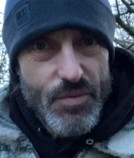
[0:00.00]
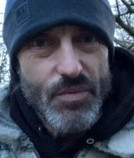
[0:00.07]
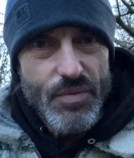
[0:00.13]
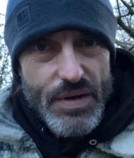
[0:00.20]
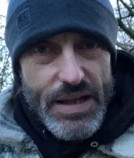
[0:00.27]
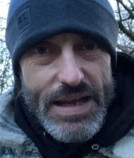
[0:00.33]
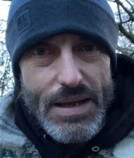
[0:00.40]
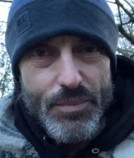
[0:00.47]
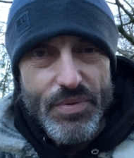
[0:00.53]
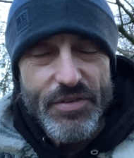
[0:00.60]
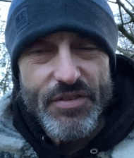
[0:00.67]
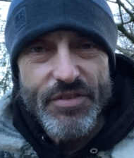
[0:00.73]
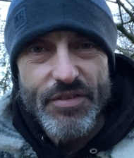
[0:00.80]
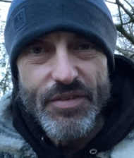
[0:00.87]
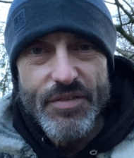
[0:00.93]

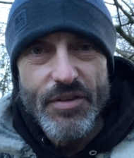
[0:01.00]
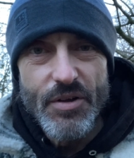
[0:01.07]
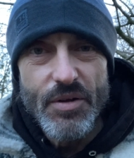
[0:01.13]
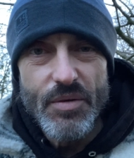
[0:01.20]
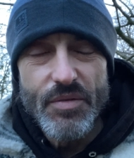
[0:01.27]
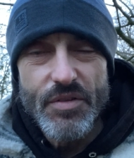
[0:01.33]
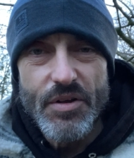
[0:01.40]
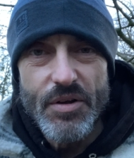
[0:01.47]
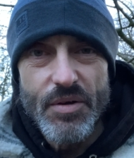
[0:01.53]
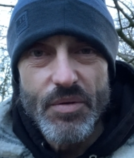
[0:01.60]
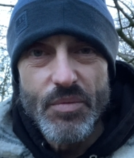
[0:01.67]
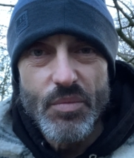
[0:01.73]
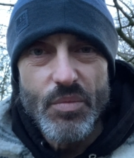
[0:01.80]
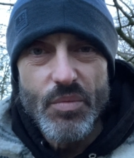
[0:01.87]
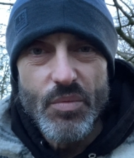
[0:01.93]
leaps that that
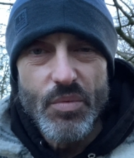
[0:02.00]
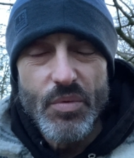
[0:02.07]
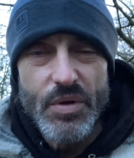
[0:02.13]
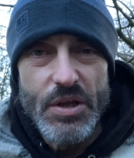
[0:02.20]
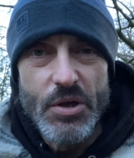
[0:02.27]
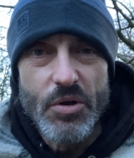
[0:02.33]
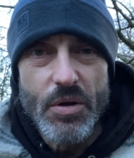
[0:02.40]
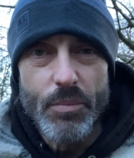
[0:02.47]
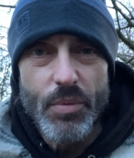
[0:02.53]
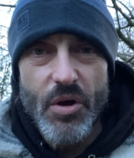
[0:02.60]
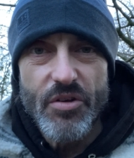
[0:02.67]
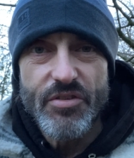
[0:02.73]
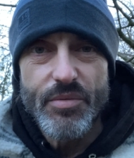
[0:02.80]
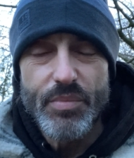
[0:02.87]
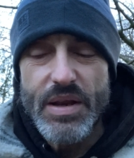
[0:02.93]
you can
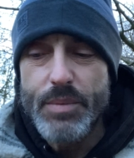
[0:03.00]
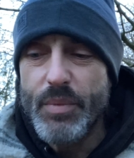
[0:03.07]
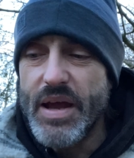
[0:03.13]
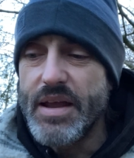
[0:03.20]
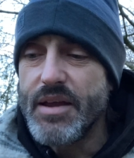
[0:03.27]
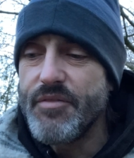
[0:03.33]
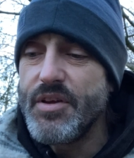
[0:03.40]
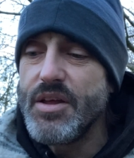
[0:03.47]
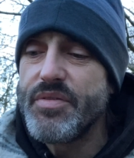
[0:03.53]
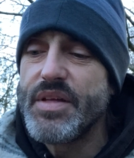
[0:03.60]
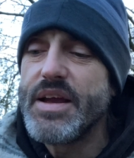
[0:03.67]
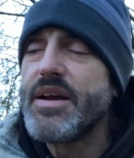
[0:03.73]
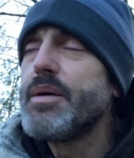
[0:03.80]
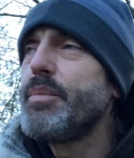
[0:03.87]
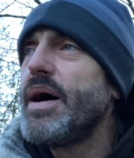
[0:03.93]
possibly make if you
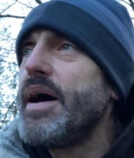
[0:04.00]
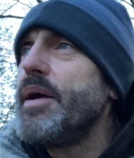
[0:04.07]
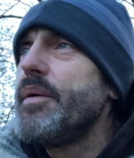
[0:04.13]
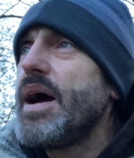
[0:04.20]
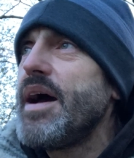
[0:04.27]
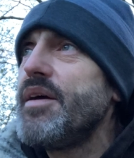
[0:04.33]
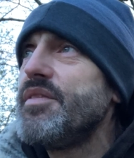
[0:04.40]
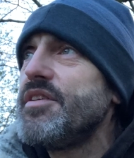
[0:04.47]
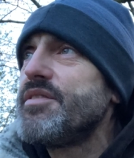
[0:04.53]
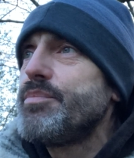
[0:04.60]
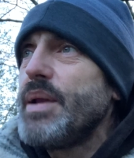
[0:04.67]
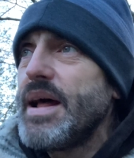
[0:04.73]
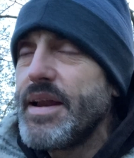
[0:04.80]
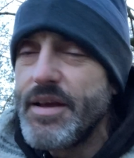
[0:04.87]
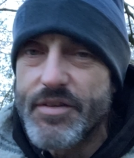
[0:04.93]
think about how this
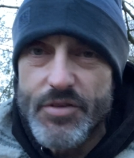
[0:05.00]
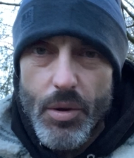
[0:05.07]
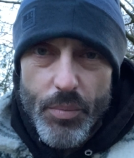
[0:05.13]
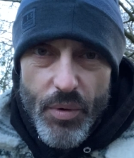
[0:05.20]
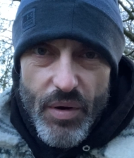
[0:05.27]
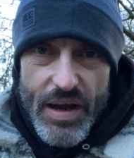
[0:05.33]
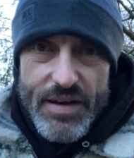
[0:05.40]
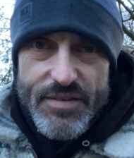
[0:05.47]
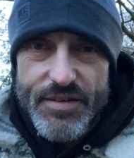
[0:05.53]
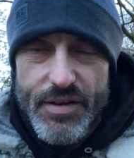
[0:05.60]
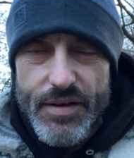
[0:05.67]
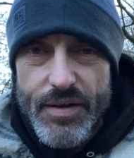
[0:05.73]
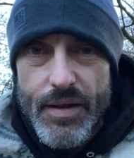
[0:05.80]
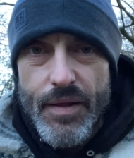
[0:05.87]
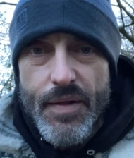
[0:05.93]
planet has
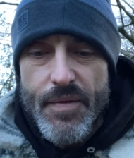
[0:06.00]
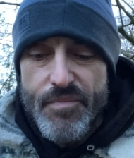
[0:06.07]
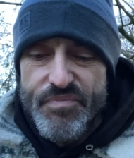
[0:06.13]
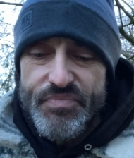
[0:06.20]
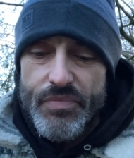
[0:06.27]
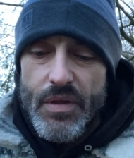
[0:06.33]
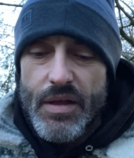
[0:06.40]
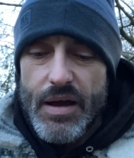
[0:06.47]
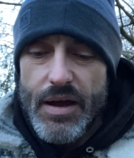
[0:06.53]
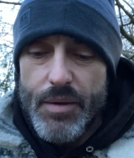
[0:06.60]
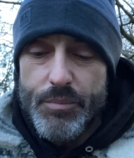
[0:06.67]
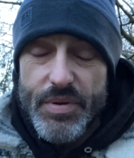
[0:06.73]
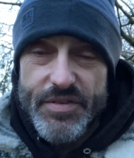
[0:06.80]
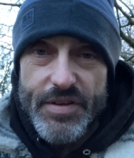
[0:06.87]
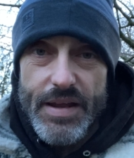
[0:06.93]
operated
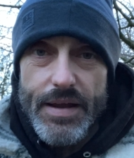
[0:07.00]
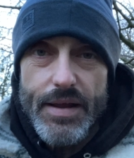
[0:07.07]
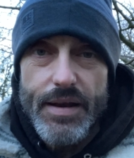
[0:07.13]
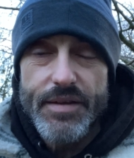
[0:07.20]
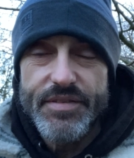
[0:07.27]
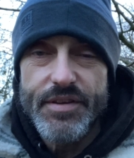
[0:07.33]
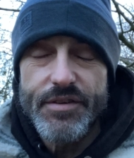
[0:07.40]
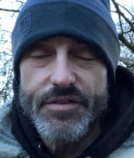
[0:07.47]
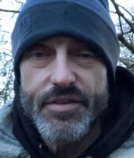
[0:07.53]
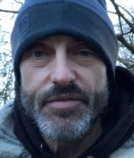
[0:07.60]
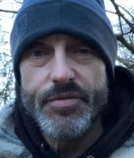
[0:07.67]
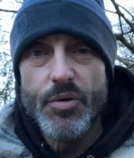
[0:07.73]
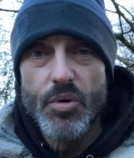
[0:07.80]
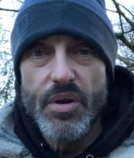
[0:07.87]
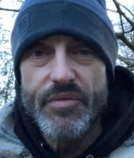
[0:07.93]
um, particularly since the
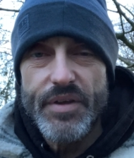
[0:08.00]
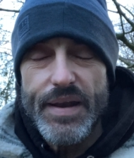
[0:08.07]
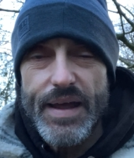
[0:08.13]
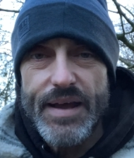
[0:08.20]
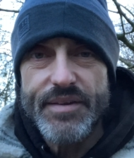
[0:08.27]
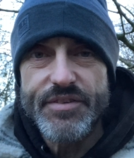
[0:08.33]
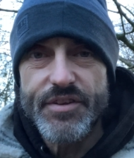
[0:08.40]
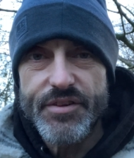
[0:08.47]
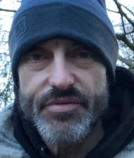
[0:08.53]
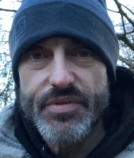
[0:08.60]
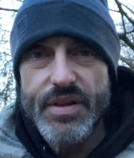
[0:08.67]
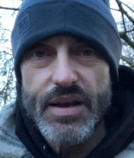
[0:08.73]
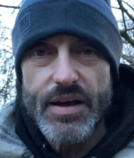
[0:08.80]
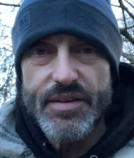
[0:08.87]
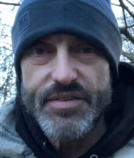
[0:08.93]
fall of Atlantis for
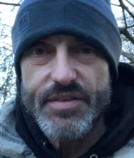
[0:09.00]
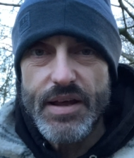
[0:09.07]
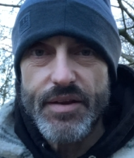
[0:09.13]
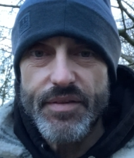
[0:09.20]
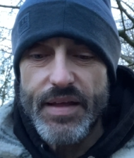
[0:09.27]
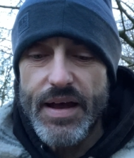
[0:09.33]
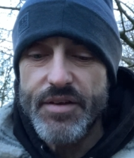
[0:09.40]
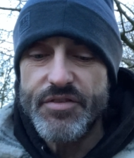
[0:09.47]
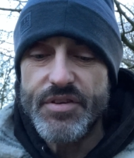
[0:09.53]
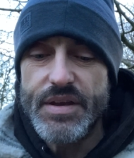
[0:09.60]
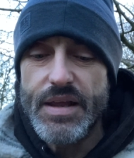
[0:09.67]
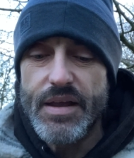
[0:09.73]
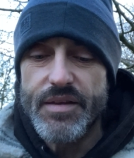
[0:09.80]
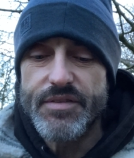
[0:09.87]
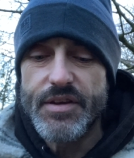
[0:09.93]
the last 10,000
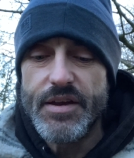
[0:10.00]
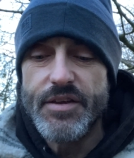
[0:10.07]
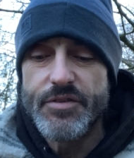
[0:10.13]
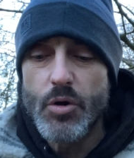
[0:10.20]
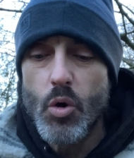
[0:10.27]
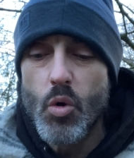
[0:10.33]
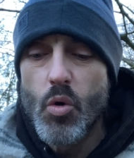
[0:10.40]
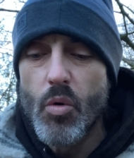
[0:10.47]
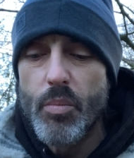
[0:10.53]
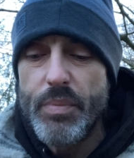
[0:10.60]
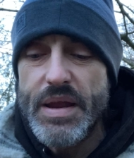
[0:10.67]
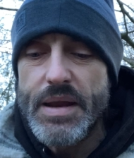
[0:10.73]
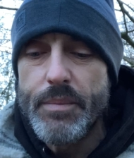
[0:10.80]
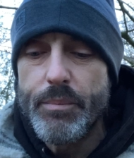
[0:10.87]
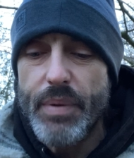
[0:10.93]
years it has all
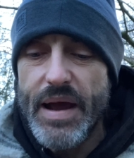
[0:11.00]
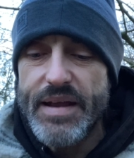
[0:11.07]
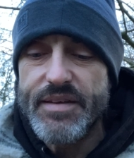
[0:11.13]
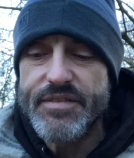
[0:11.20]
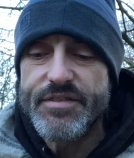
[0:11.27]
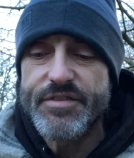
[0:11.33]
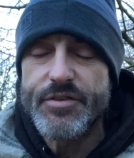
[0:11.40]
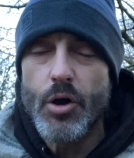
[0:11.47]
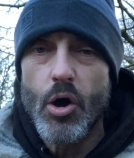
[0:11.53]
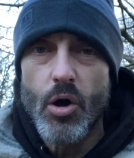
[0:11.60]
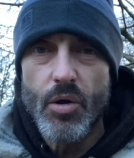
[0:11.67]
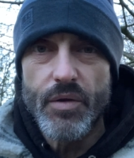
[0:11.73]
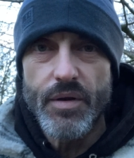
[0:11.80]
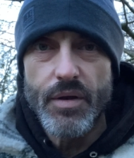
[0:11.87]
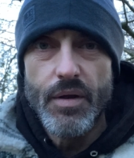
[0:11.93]
been based
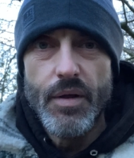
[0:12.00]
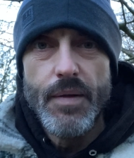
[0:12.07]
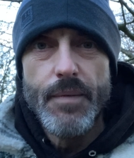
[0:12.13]
on